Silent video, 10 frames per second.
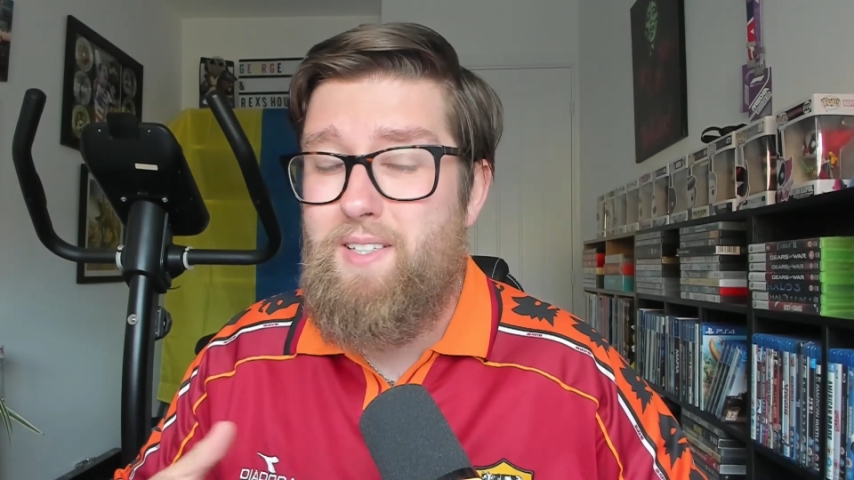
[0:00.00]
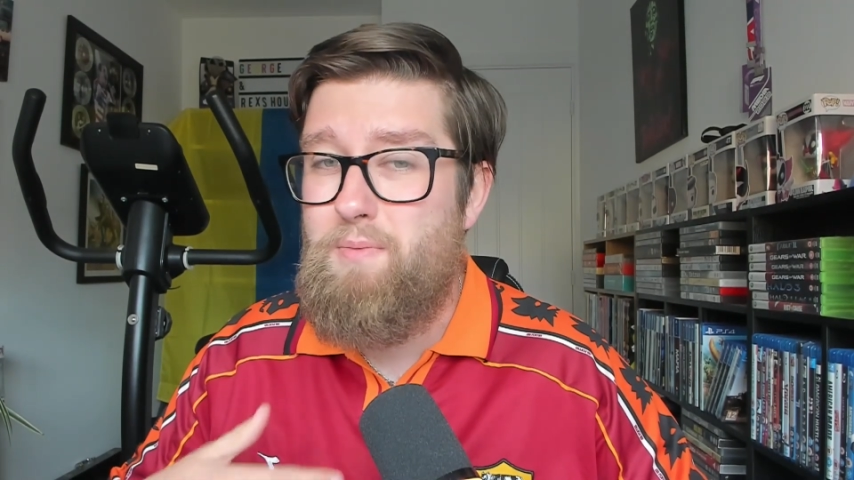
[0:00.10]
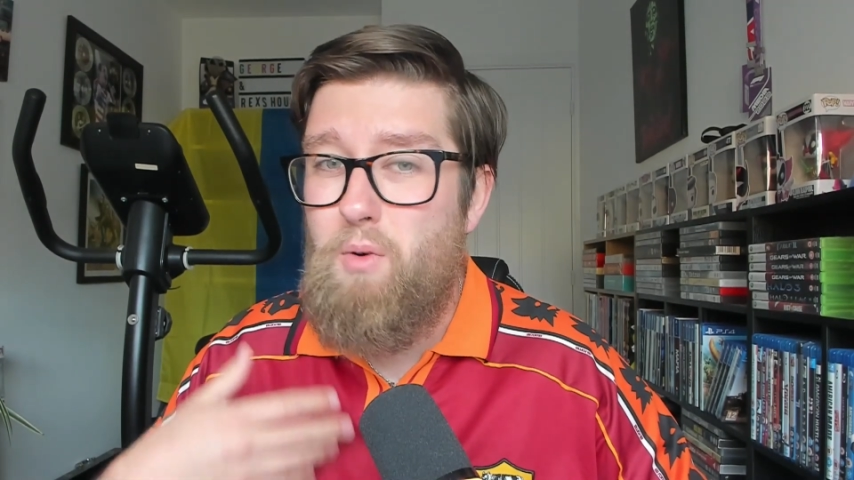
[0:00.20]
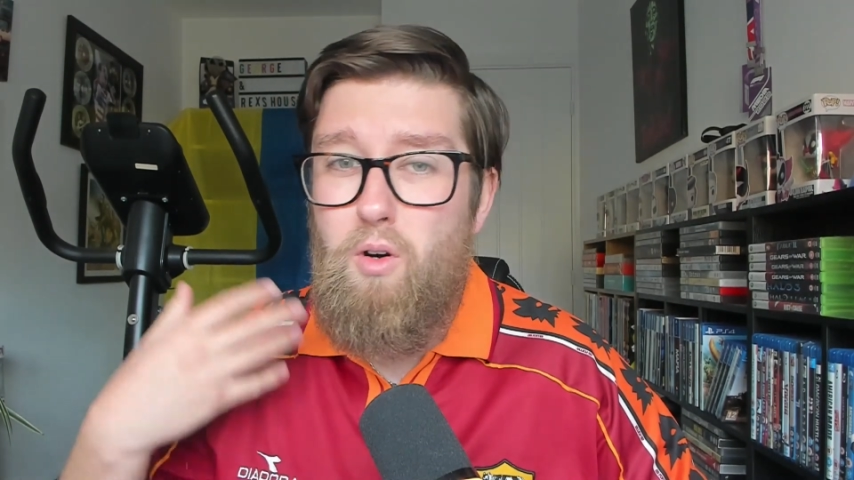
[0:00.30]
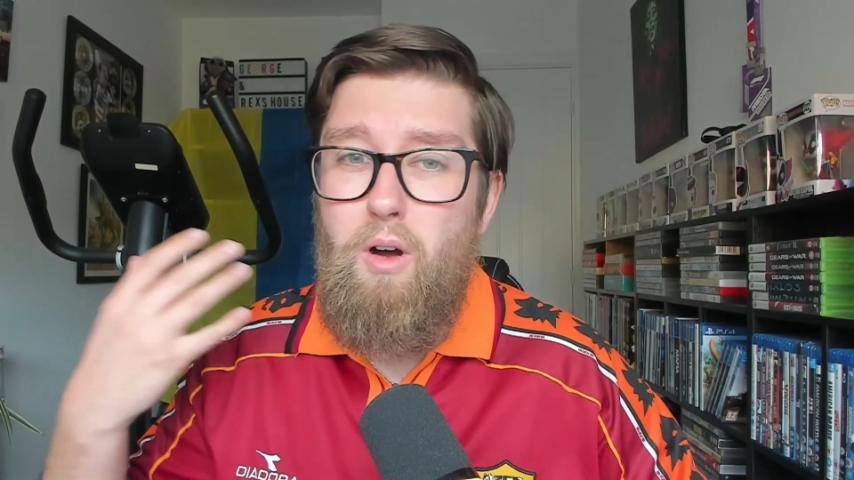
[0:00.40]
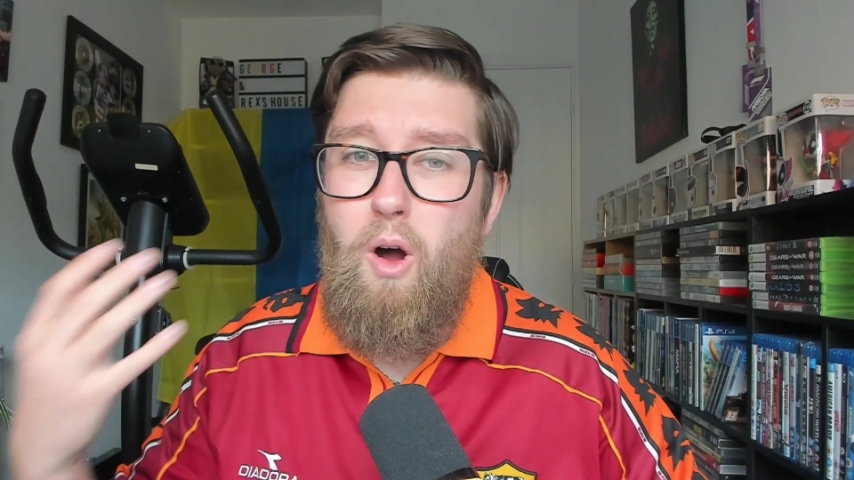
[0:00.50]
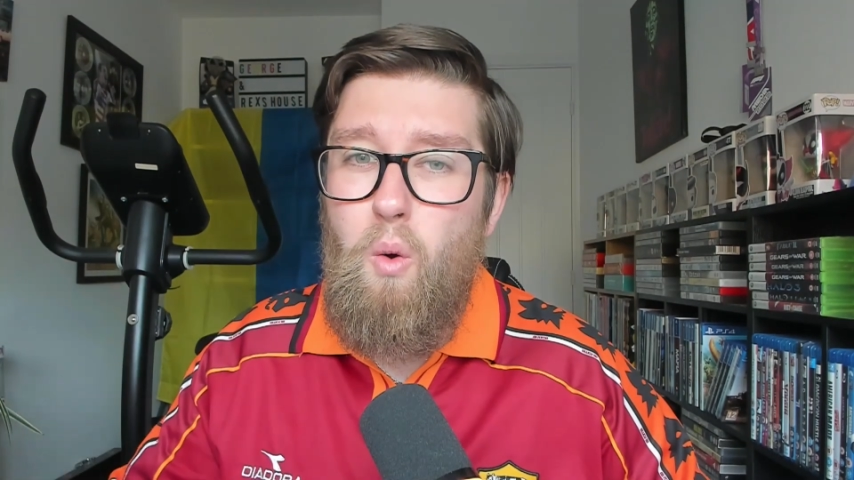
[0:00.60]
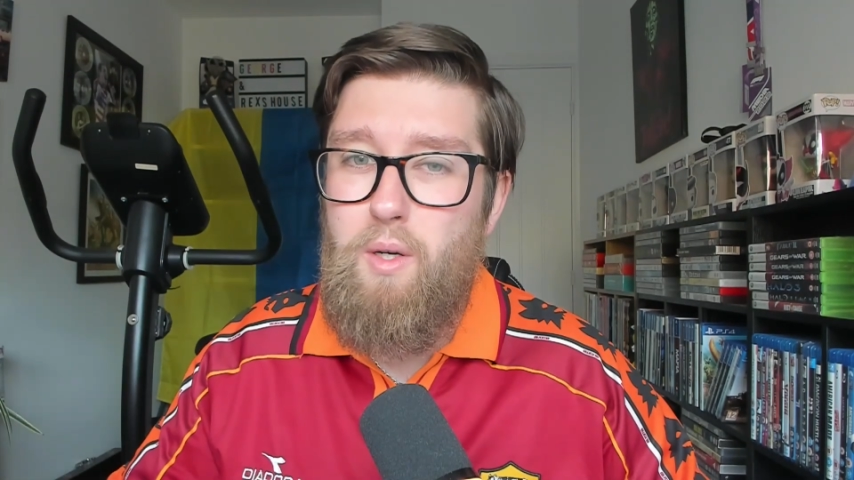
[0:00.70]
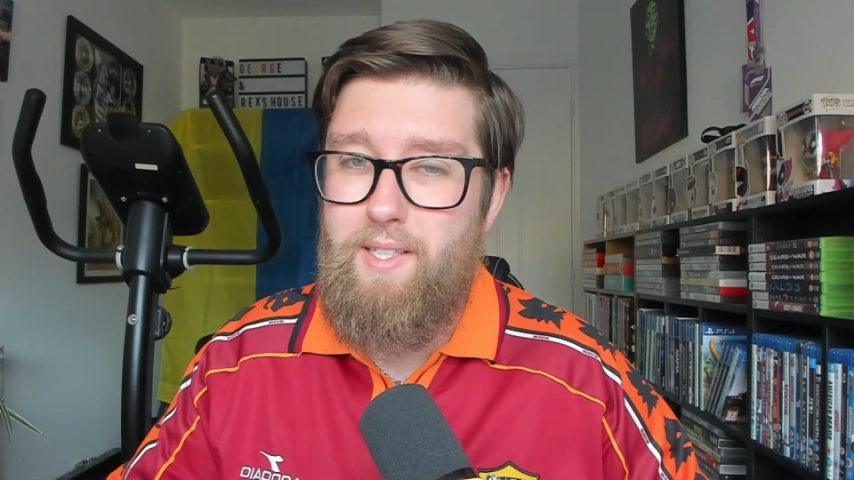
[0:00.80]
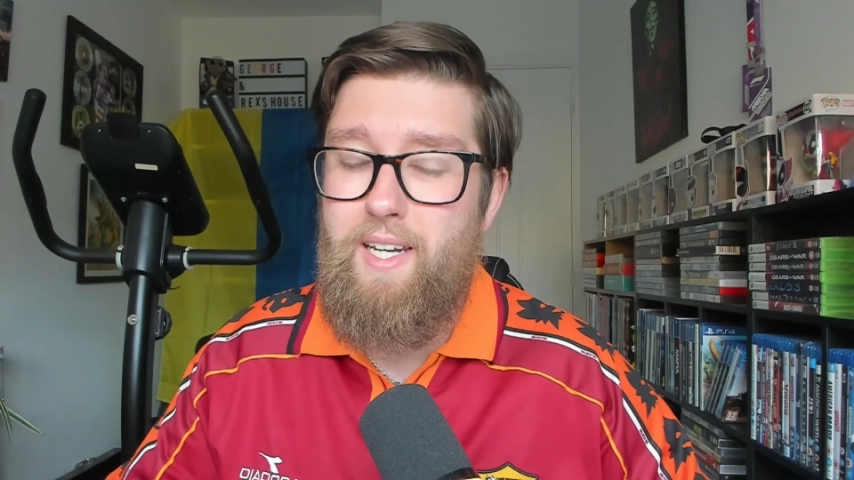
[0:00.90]
It's more
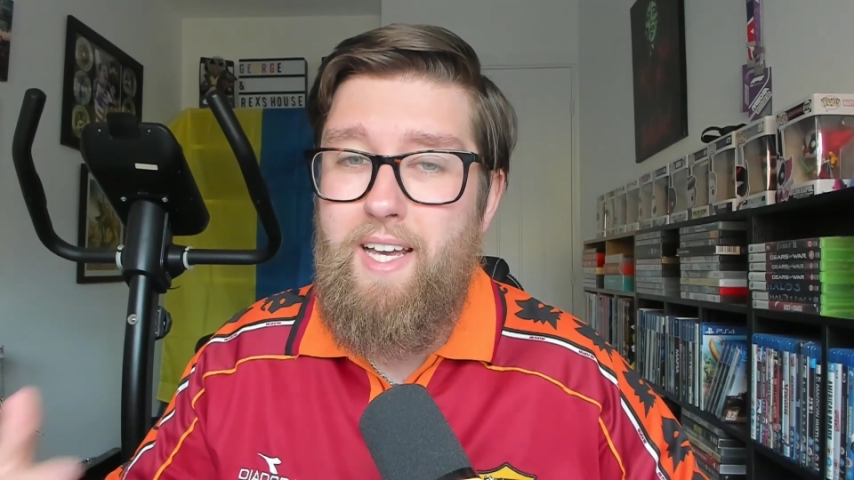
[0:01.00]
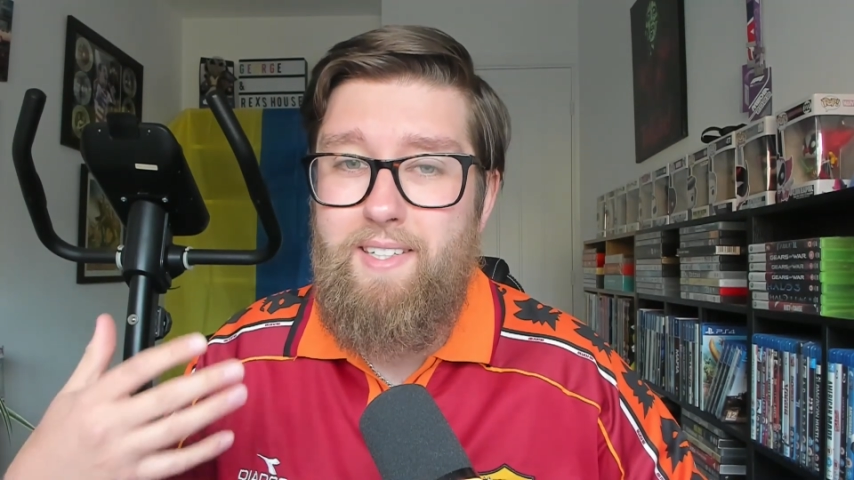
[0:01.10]
Oaks and his